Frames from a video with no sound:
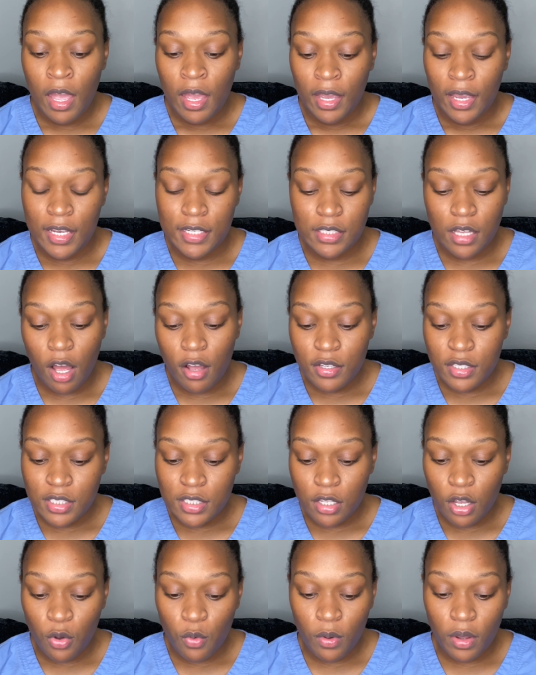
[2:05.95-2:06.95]
he's
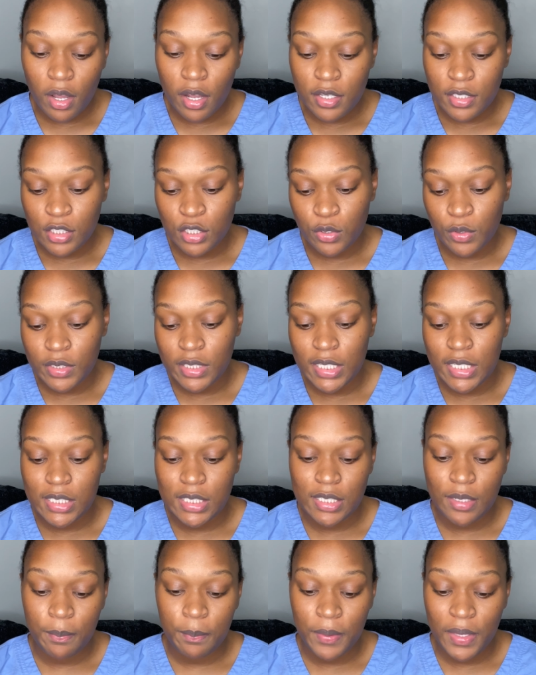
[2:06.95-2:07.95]
also consulted
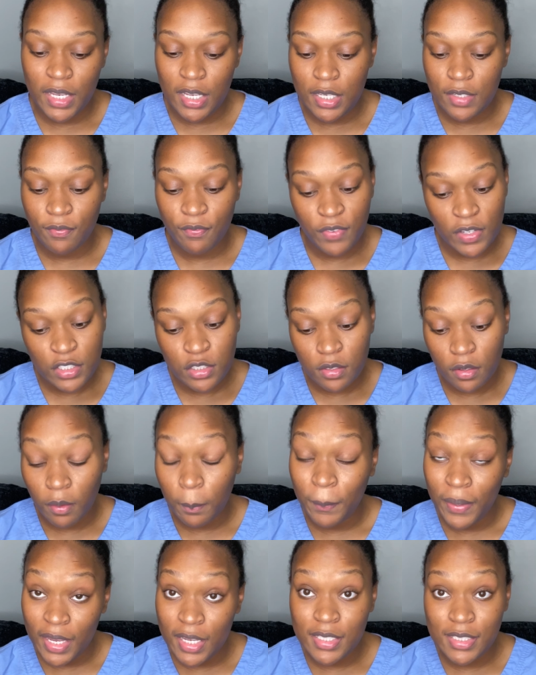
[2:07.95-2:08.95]
to P
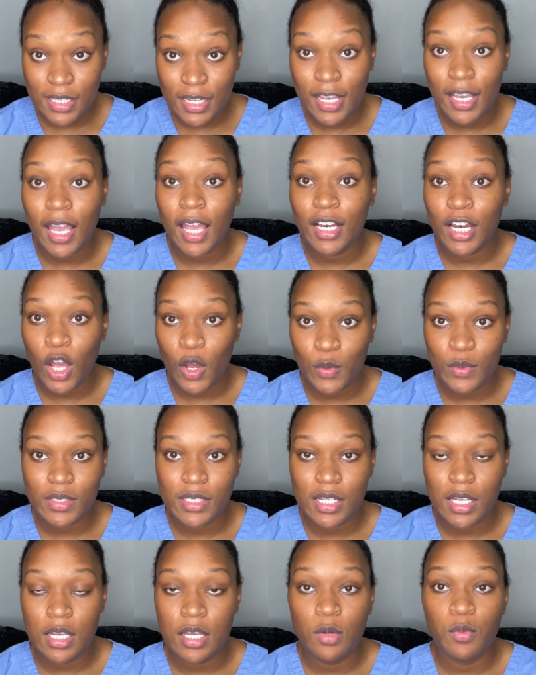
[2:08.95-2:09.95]
pt and ot
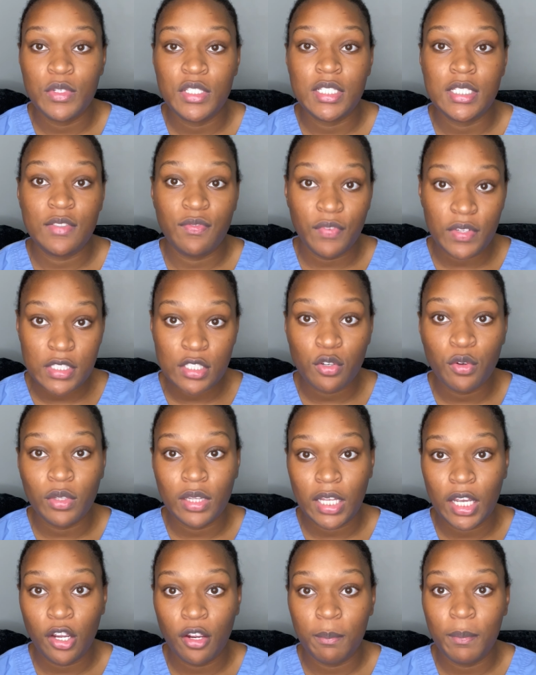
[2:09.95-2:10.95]
which is physical
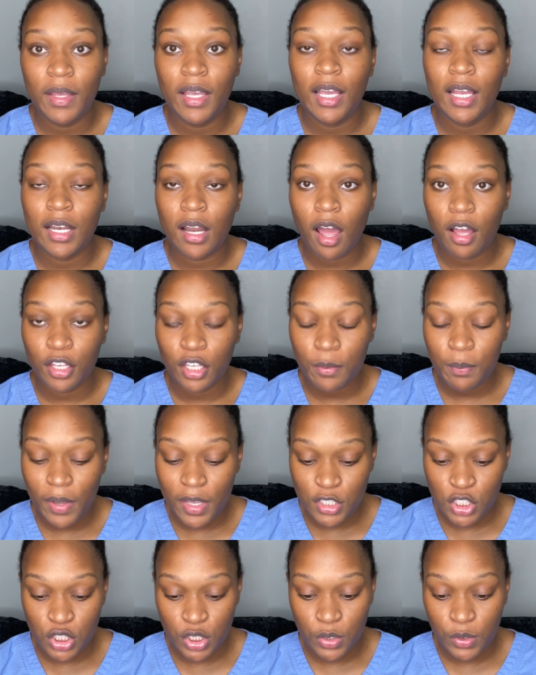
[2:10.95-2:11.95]
therapy and
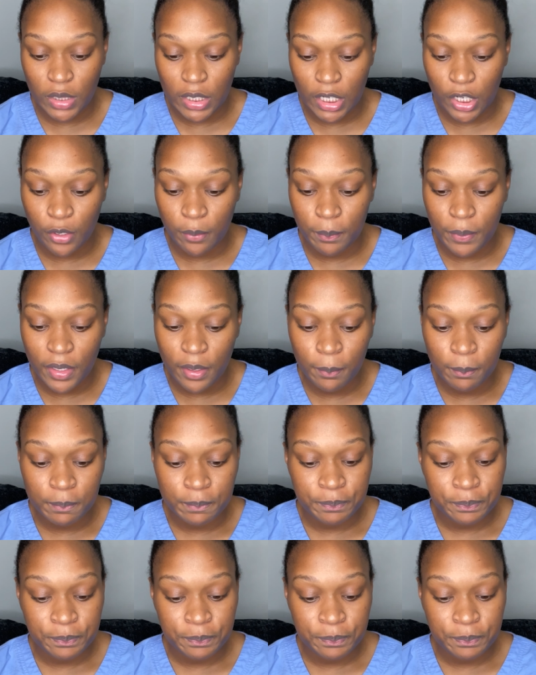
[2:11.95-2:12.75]
occupational therapy